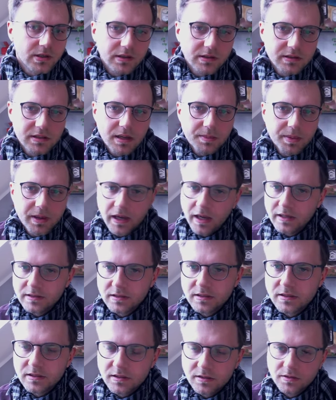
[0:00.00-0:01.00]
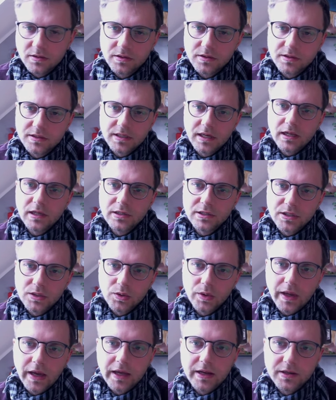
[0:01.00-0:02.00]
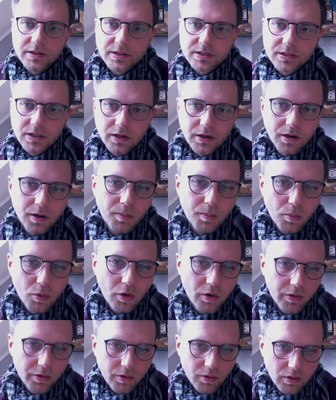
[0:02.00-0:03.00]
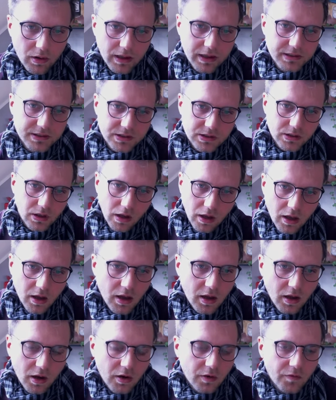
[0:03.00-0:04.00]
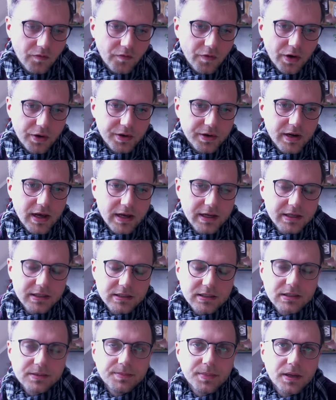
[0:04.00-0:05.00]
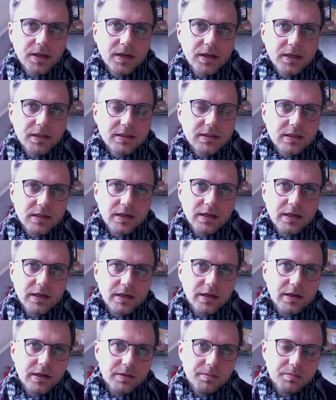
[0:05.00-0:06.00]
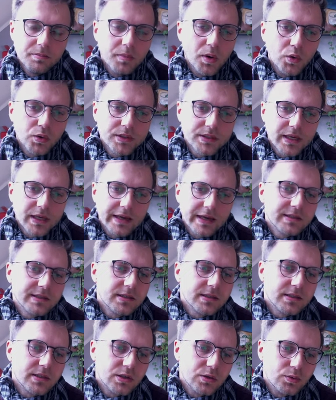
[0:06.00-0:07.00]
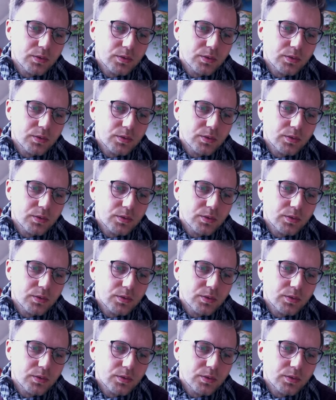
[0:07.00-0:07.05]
In some cases, uh, the cells you get is uh, more or less very nice, but uh, in most cases you